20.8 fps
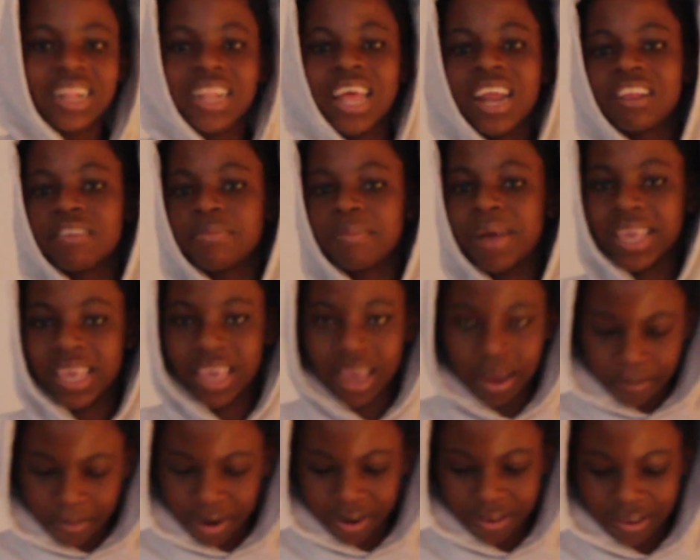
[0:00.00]
That is my
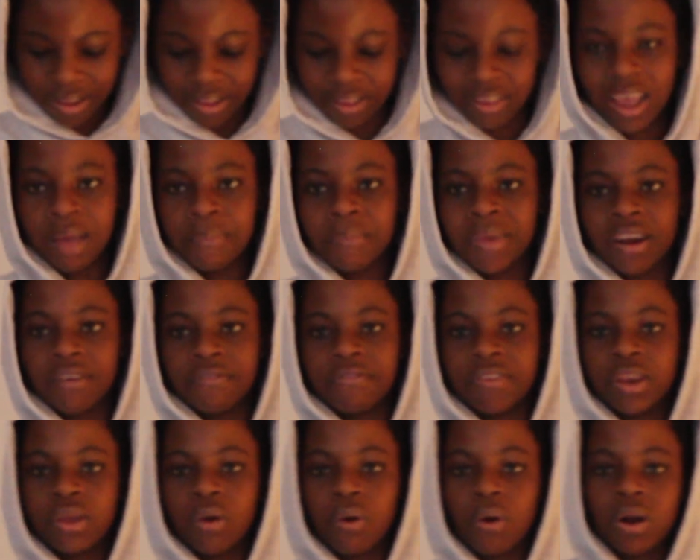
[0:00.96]
camera, James. I made a
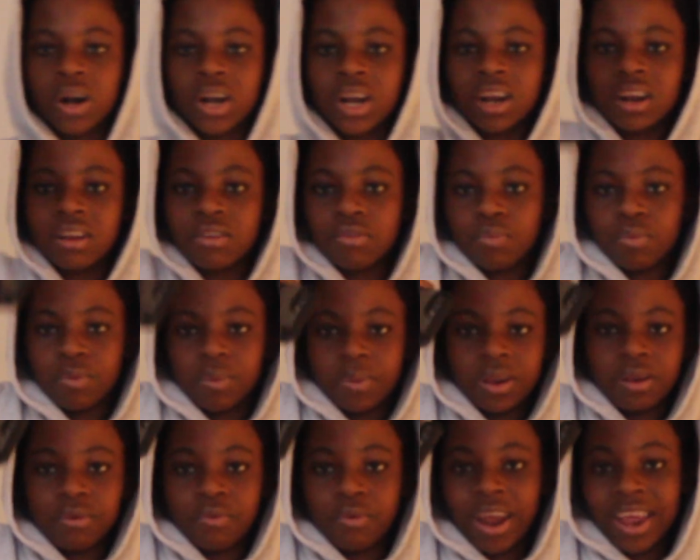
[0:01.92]
video on it
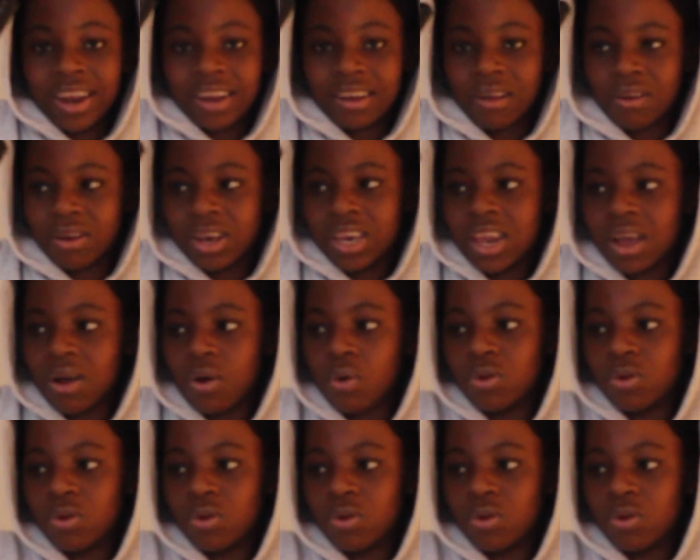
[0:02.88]
and right down here.